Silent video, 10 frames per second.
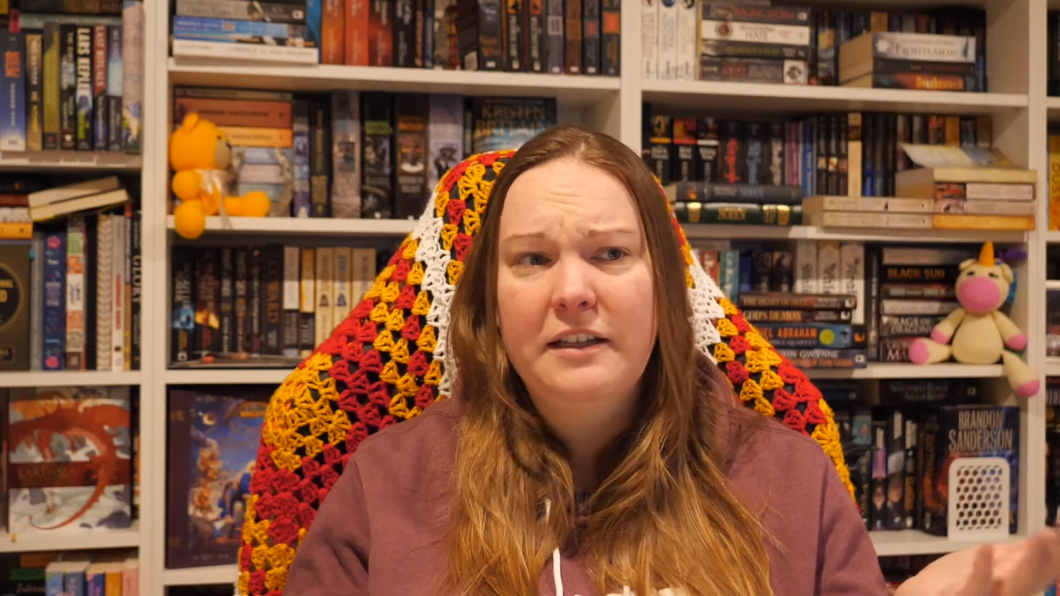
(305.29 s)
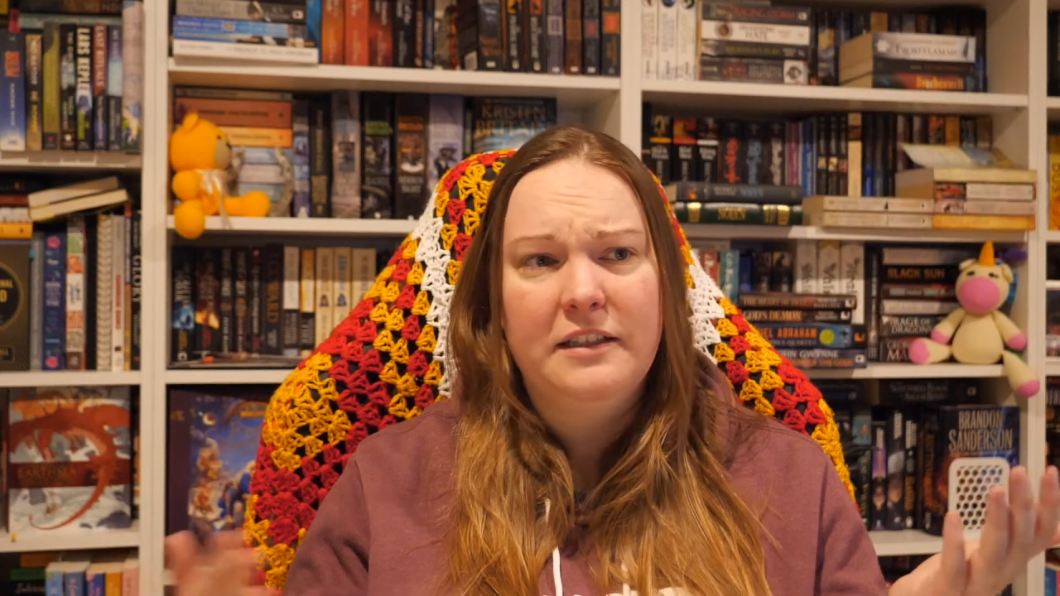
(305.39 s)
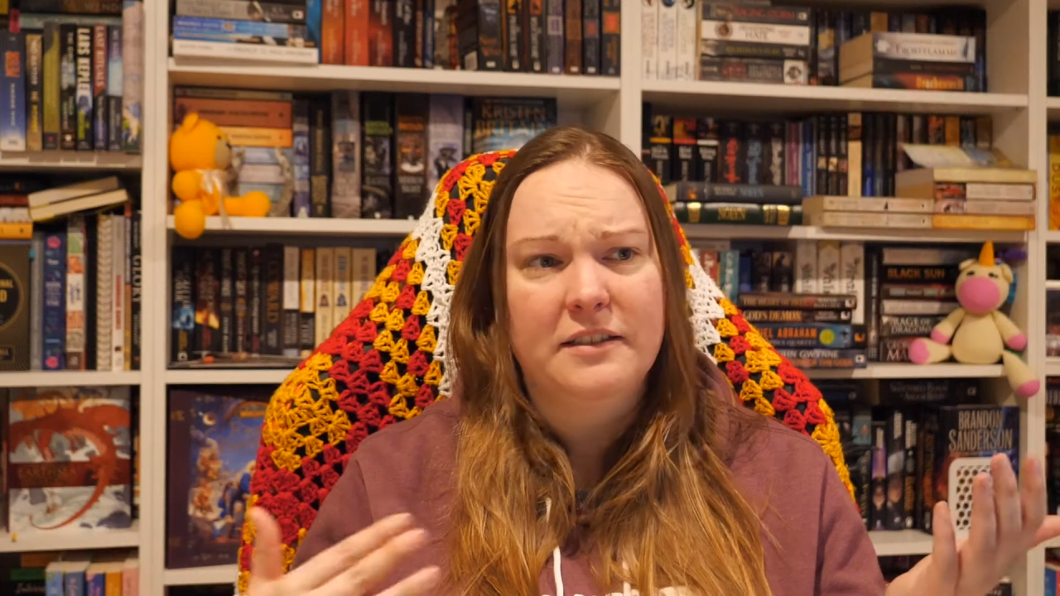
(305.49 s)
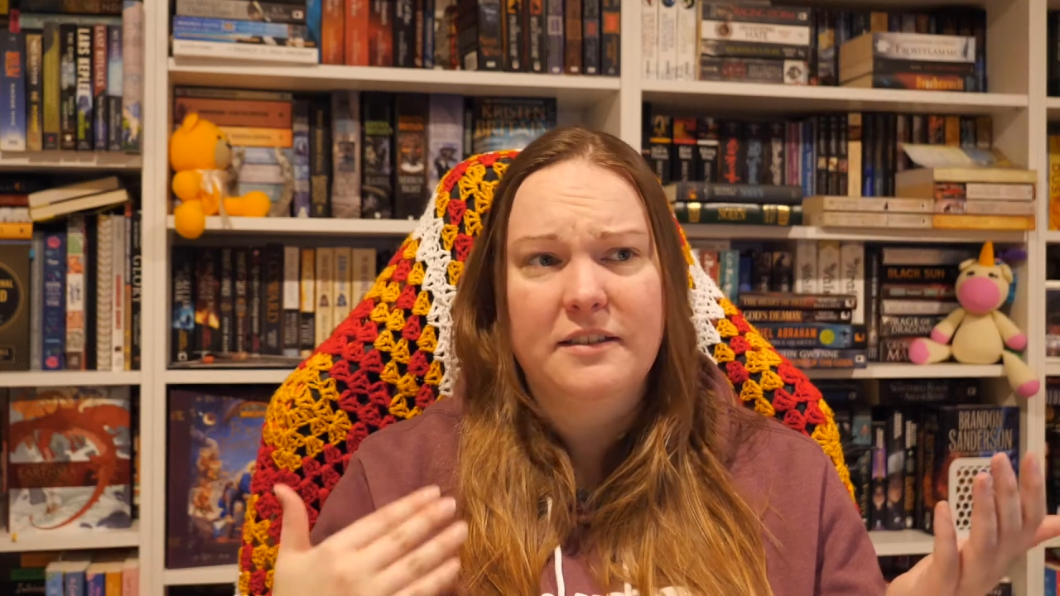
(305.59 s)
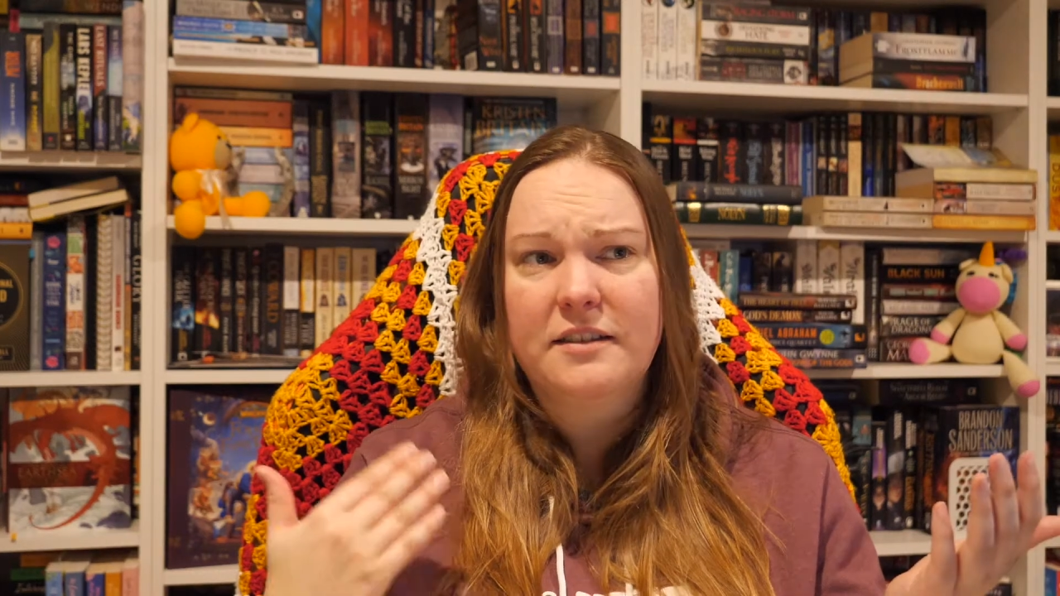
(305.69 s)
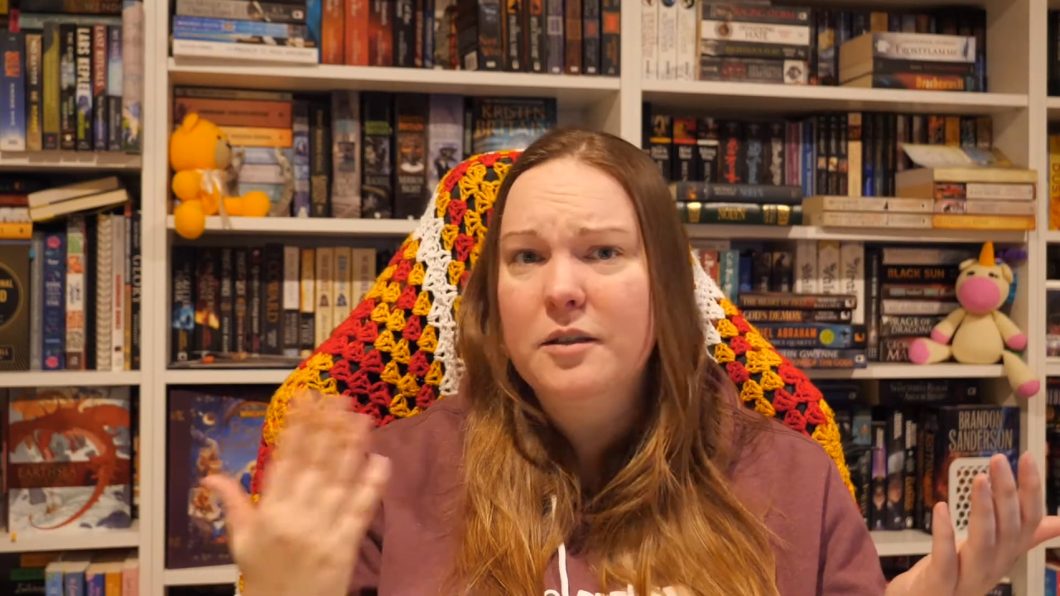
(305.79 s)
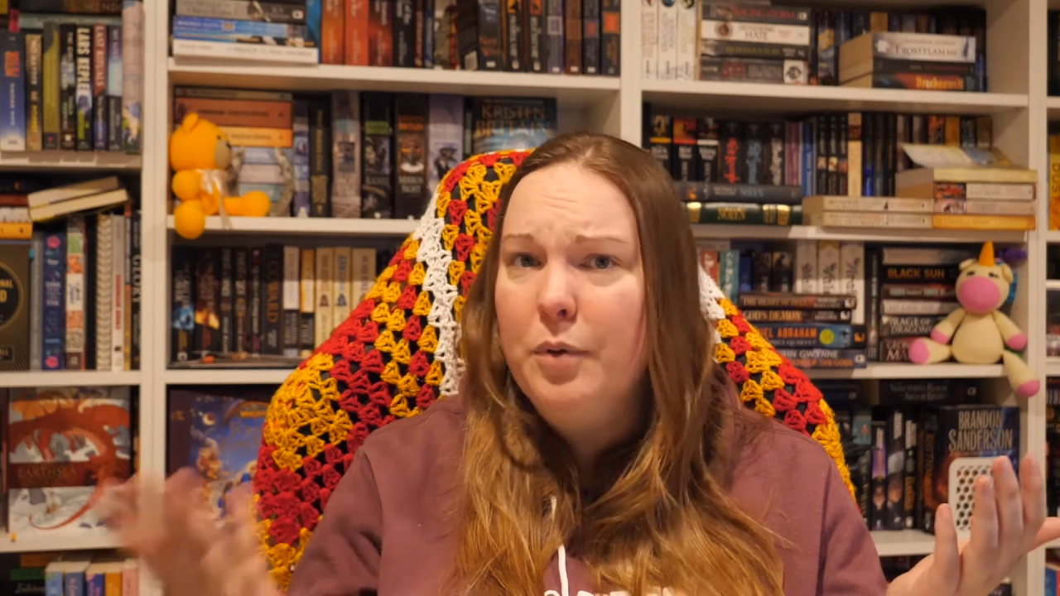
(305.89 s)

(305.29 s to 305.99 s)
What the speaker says: He's still